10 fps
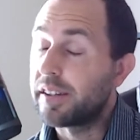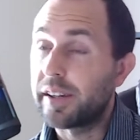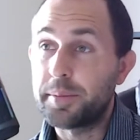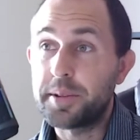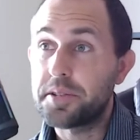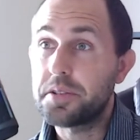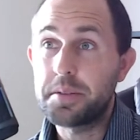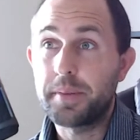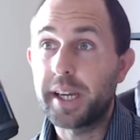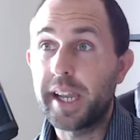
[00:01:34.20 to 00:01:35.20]
I'm gonna
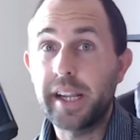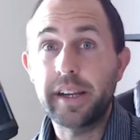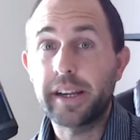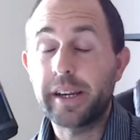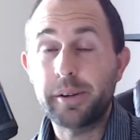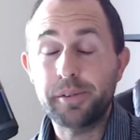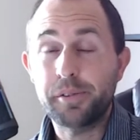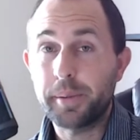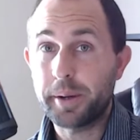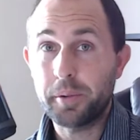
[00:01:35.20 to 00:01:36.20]
sleep my 8-9 hours
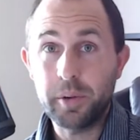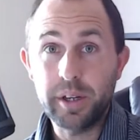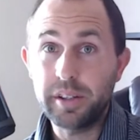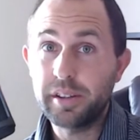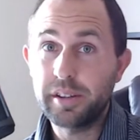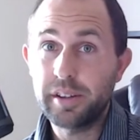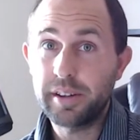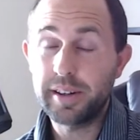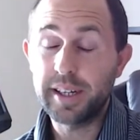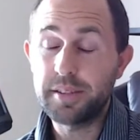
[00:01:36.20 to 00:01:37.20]
no matter what,
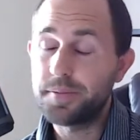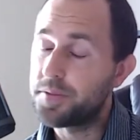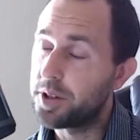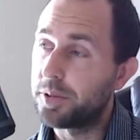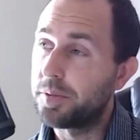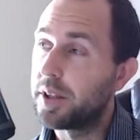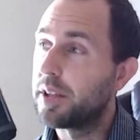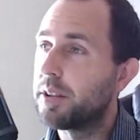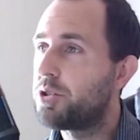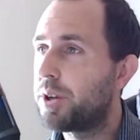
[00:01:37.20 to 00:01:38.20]
right? So
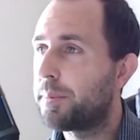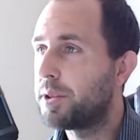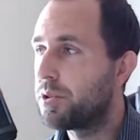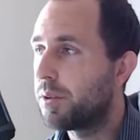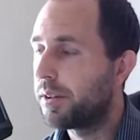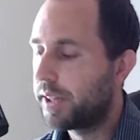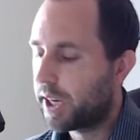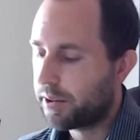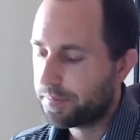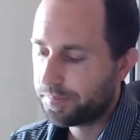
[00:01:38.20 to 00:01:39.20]
let's jump into it.
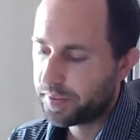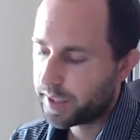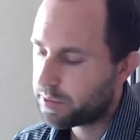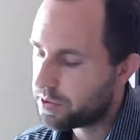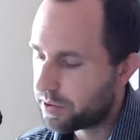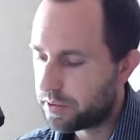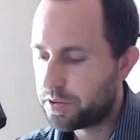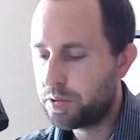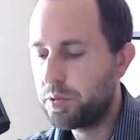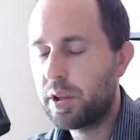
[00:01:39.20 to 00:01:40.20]
Now, that was
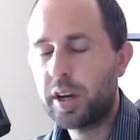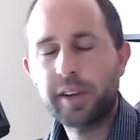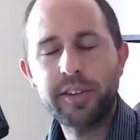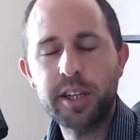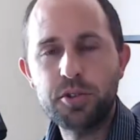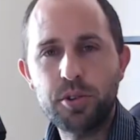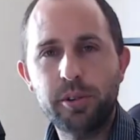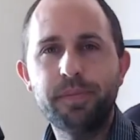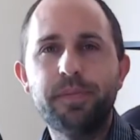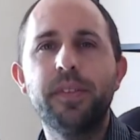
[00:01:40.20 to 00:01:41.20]
too long of an
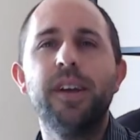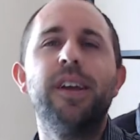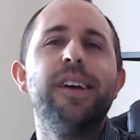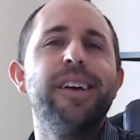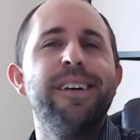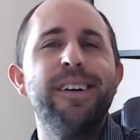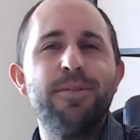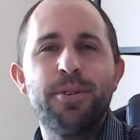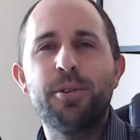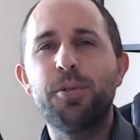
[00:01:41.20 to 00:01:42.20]
intro.
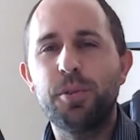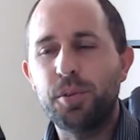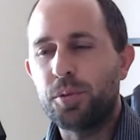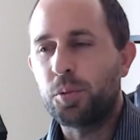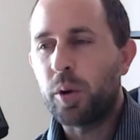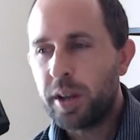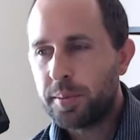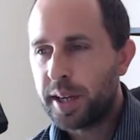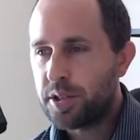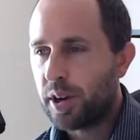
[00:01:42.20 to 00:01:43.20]
So what
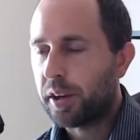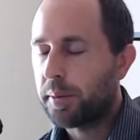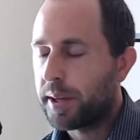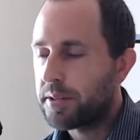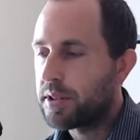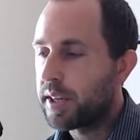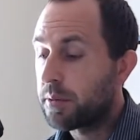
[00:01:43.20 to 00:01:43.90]
am I talking about today?